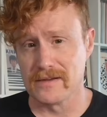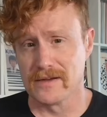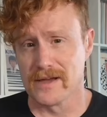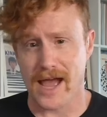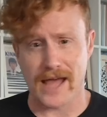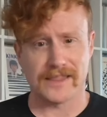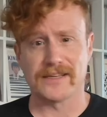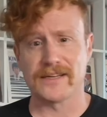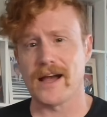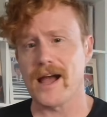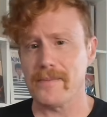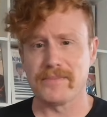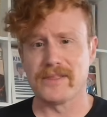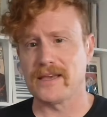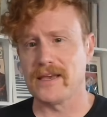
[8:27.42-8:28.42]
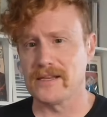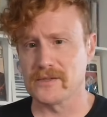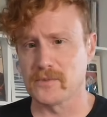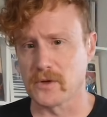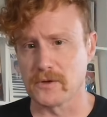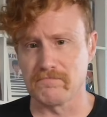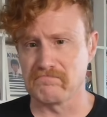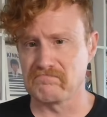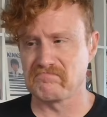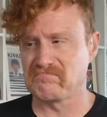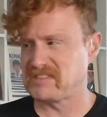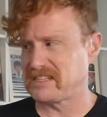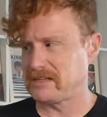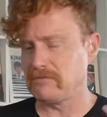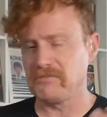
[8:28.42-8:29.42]
At the time, the Kinks were
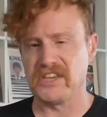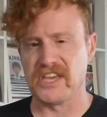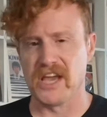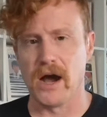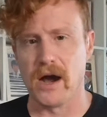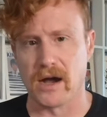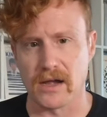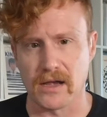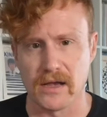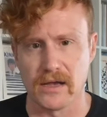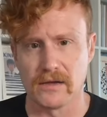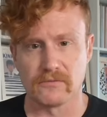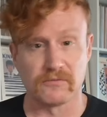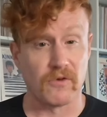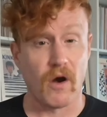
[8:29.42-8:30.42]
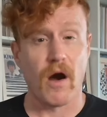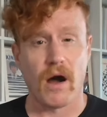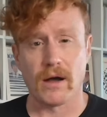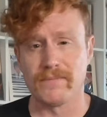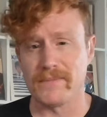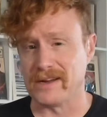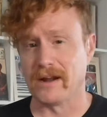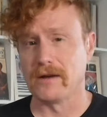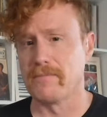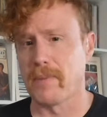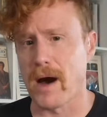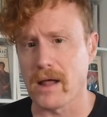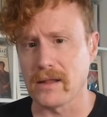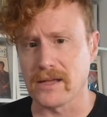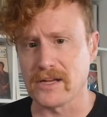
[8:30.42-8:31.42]
still young, raw, and
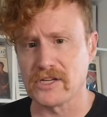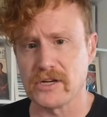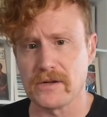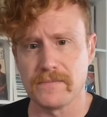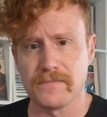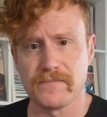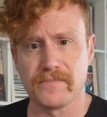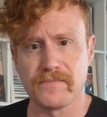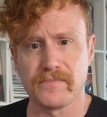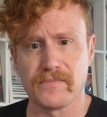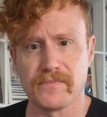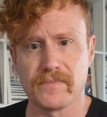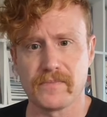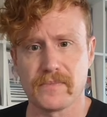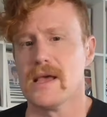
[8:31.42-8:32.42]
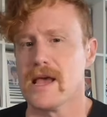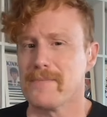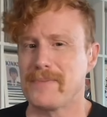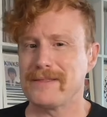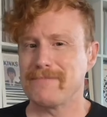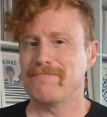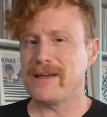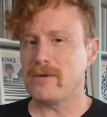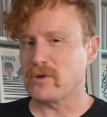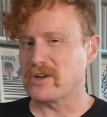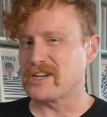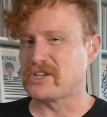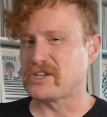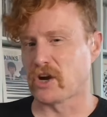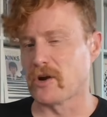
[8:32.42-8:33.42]
unpolished, but they were
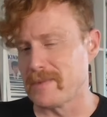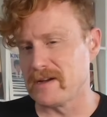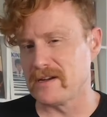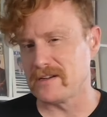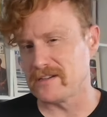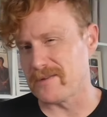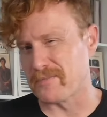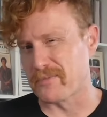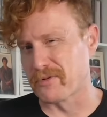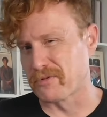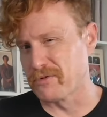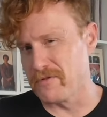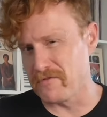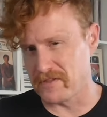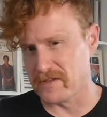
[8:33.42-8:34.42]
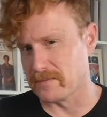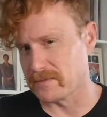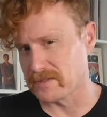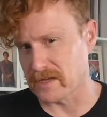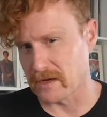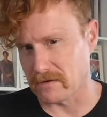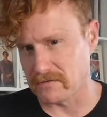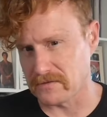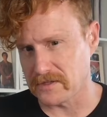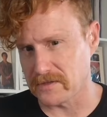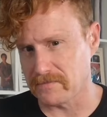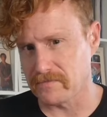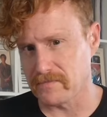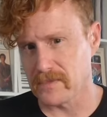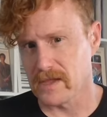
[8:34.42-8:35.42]
determined to prove themselves.
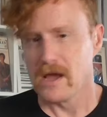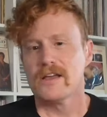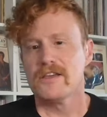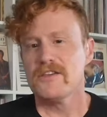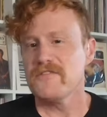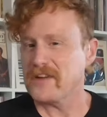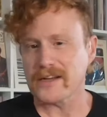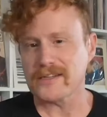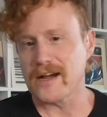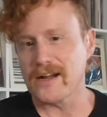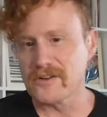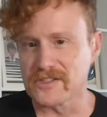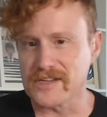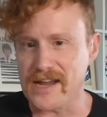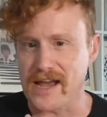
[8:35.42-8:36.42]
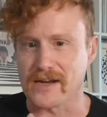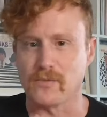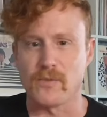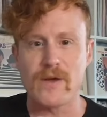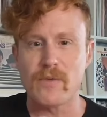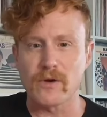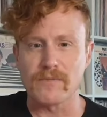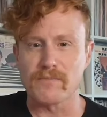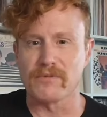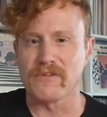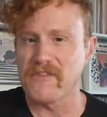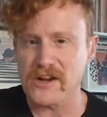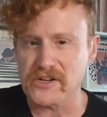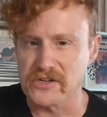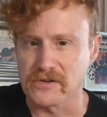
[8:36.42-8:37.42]
You've got to understand, we weren't
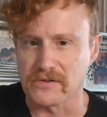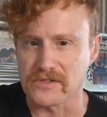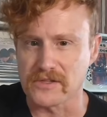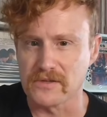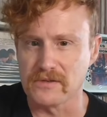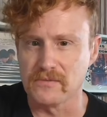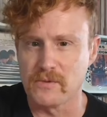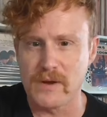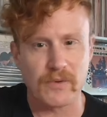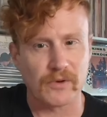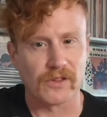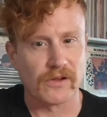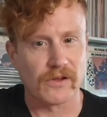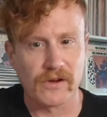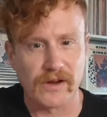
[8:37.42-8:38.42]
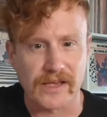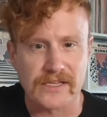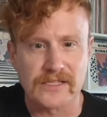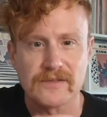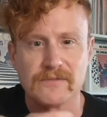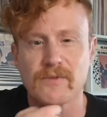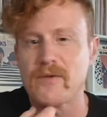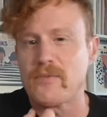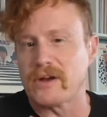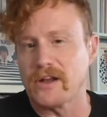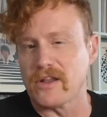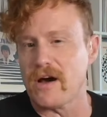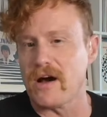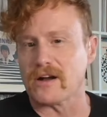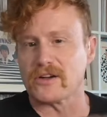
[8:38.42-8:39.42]
professionals. We were learning as we went
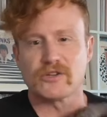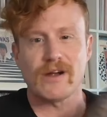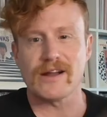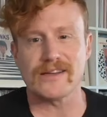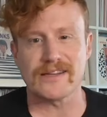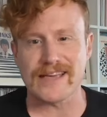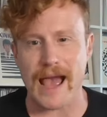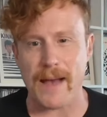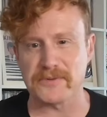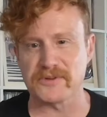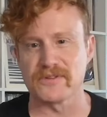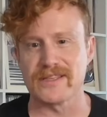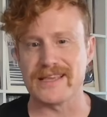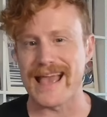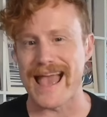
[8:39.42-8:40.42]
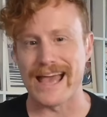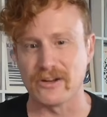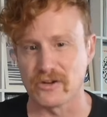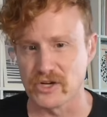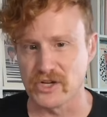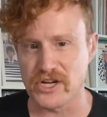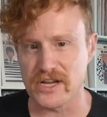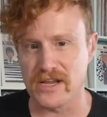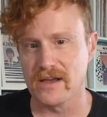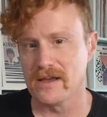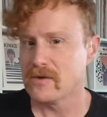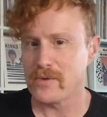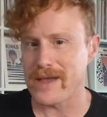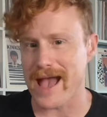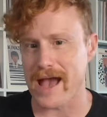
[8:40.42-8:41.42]
along, trying to capture the energy
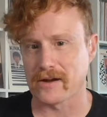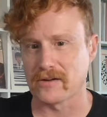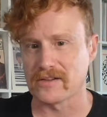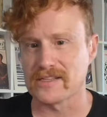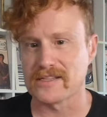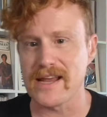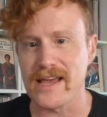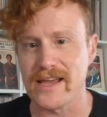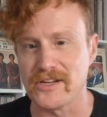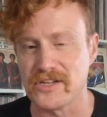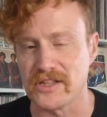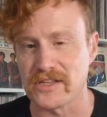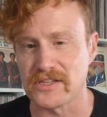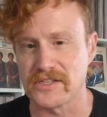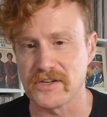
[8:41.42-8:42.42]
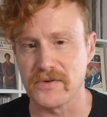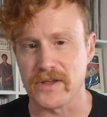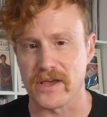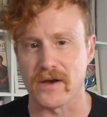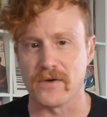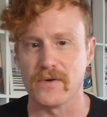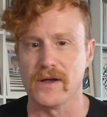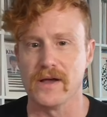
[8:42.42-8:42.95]
we had on stage in the studio.